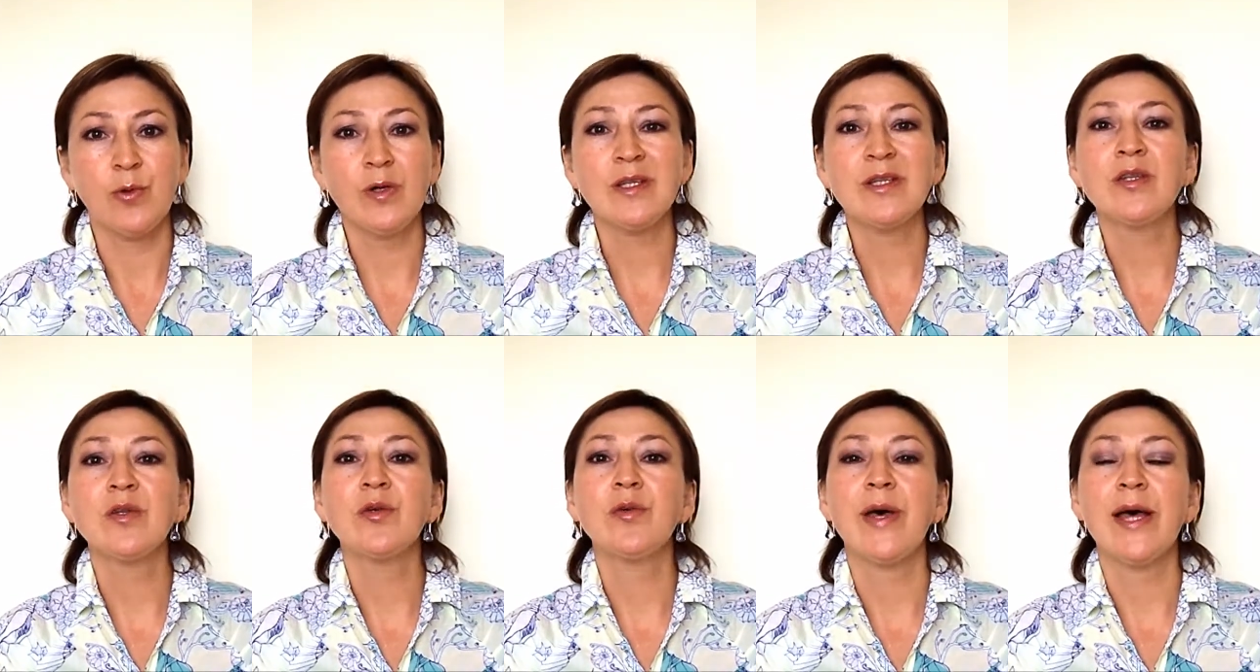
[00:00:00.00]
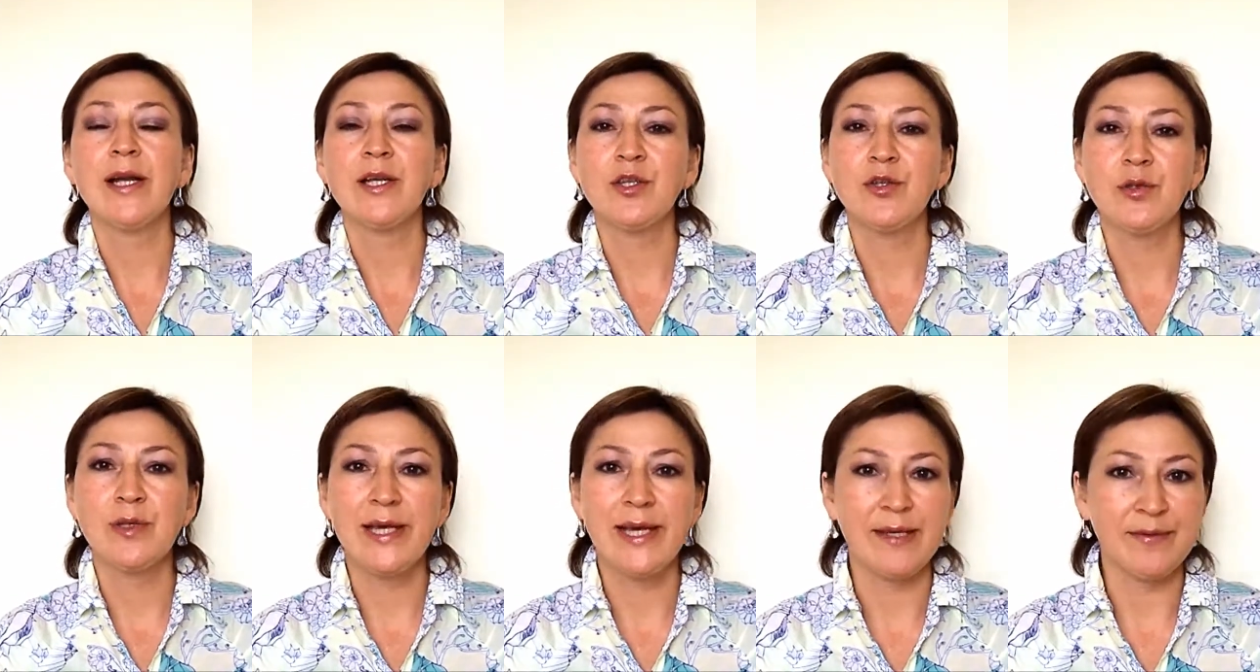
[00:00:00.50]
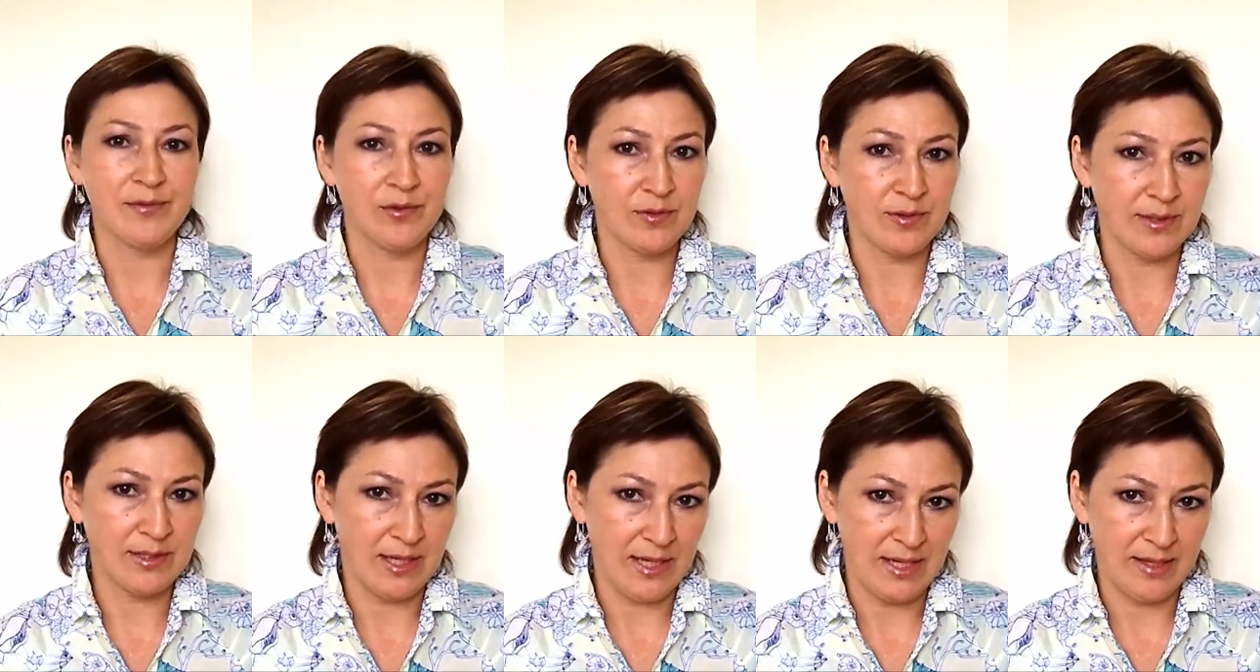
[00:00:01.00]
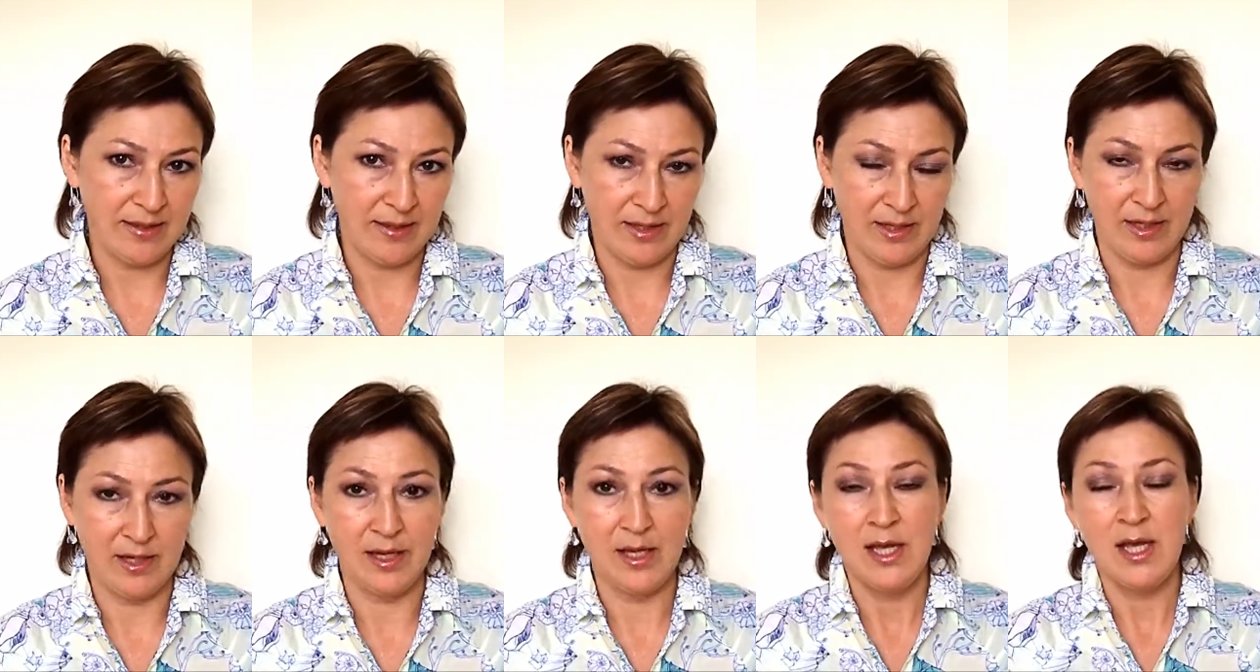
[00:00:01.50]
What do you actually have to say
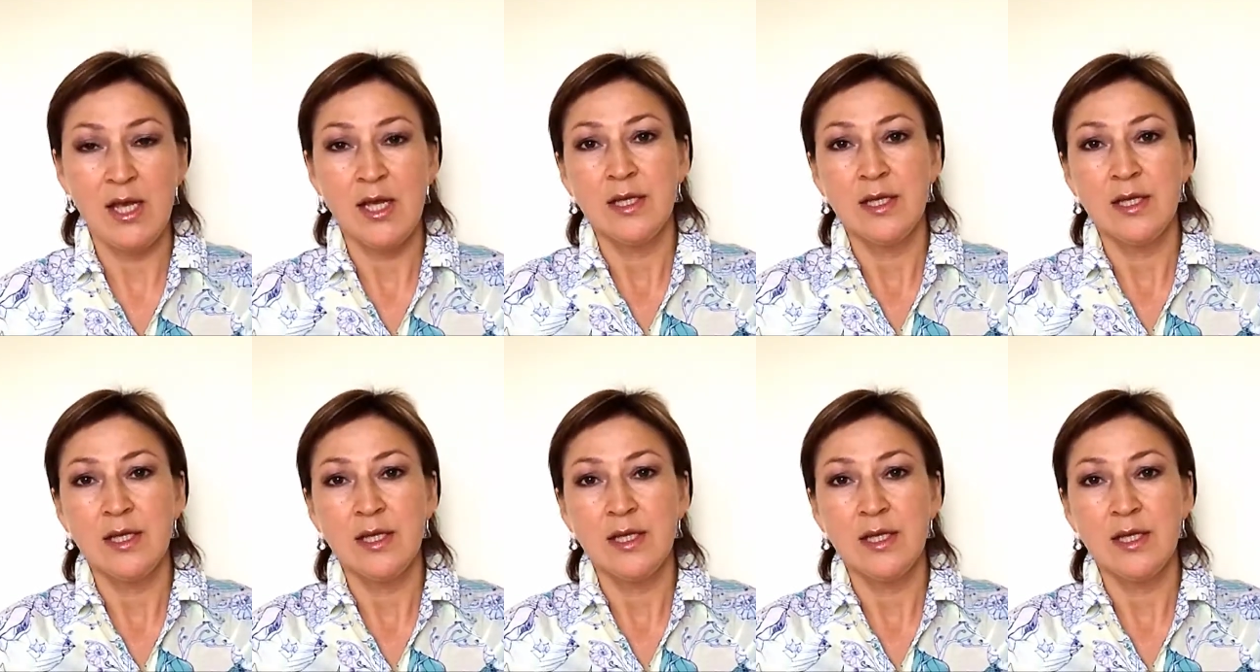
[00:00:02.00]
there?